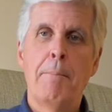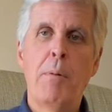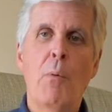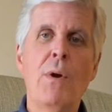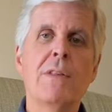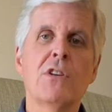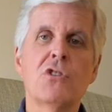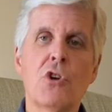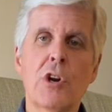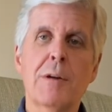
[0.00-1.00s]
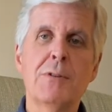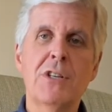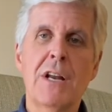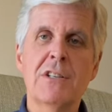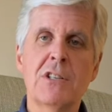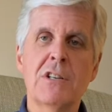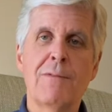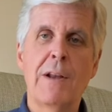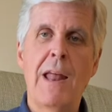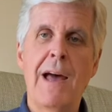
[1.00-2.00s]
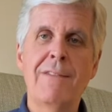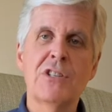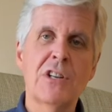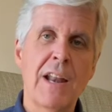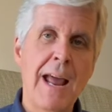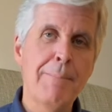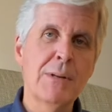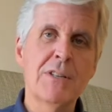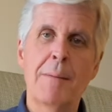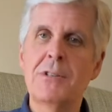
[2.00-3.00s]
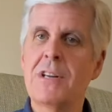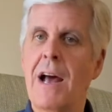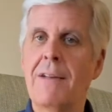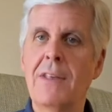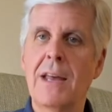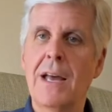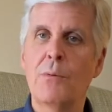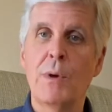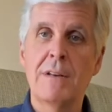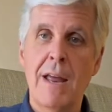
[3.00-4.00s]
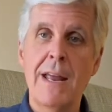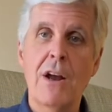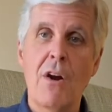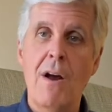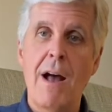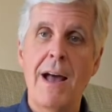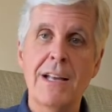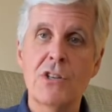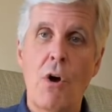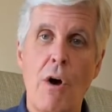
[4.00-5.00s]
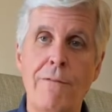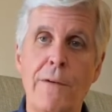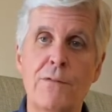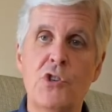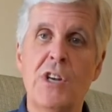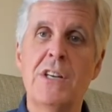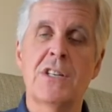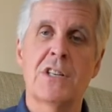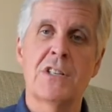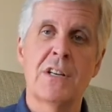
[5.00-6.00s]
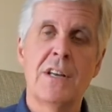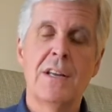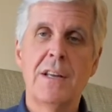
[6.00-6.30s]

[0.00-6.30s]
But when the circumstances of life slap us upside the head, we take our eyes off of Jesus